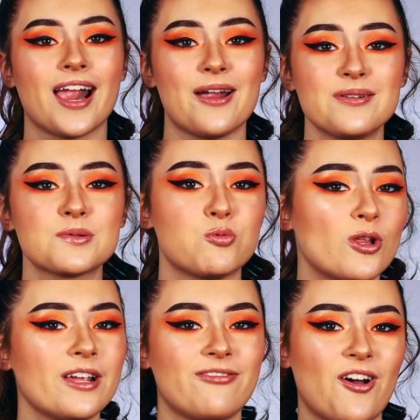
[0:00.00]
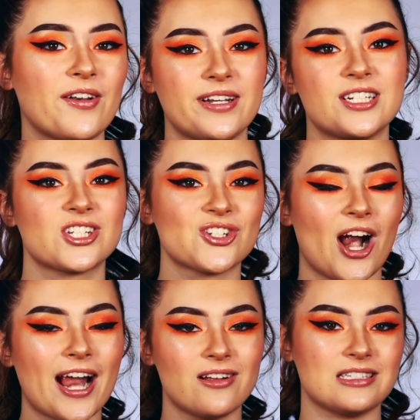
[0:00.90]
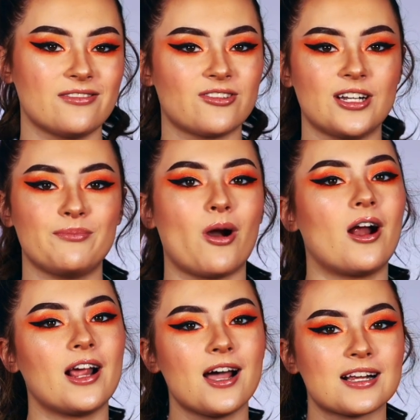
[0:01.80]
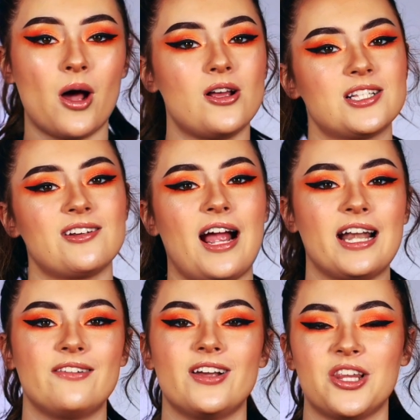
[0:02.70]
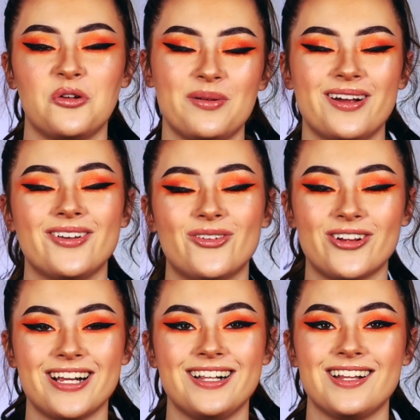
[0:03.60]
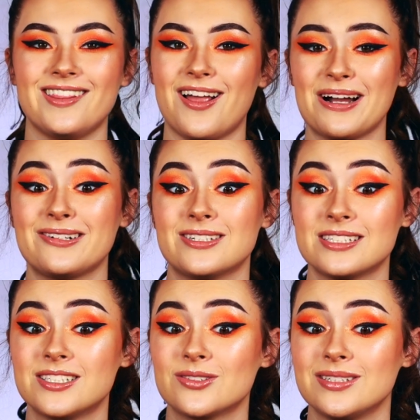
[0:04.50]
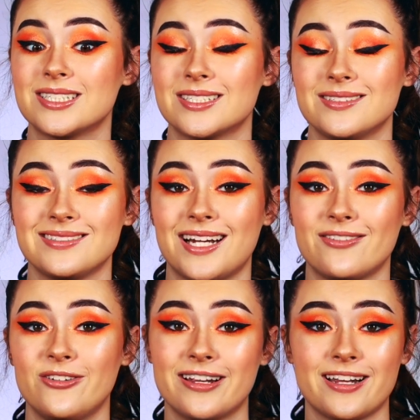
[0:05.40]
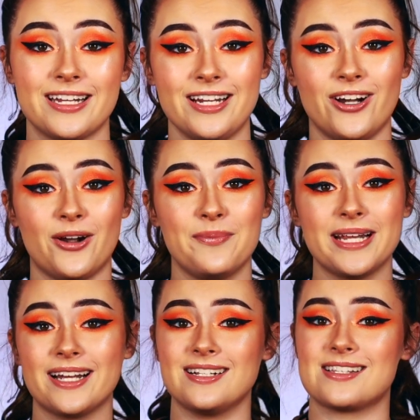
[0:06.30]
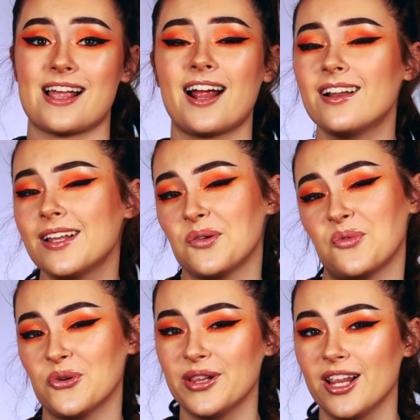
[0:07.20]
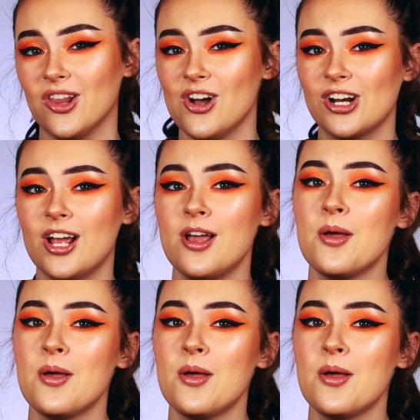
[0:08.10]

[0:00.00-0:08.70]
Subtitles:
It was really fun to just try out different products, but also kind of a little bit annoying in the liner situation that we have going here because that kind of like ruined the look.